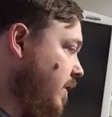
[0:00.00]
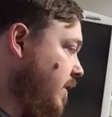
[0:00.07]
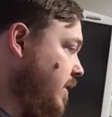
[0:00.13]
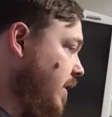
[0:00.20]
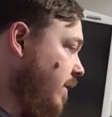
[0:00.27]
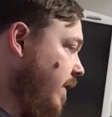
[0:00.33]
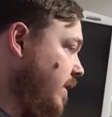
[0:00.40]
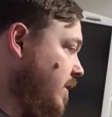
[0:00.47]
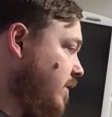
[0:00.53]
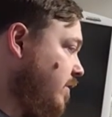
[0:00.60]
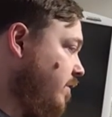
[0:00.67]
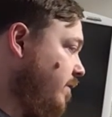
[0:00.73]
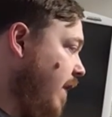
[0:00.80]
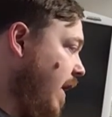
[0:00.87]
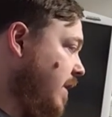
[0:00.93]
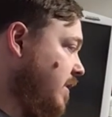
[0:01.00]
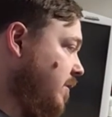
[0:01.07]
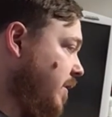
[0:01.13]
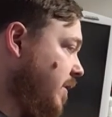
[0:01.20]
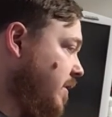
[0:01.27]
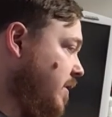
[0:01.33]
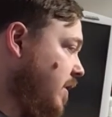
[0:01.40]
tell that's too fast, I'm
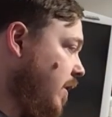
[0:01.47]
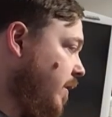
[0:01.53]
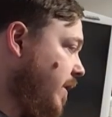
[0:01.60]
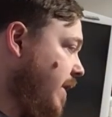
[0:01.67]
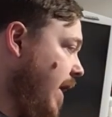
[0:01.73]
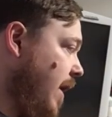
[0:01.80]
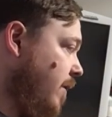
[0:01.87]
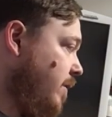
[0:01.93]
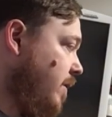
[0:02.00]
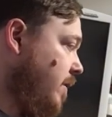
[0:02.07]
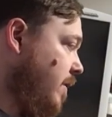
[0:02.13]
going to slow it down.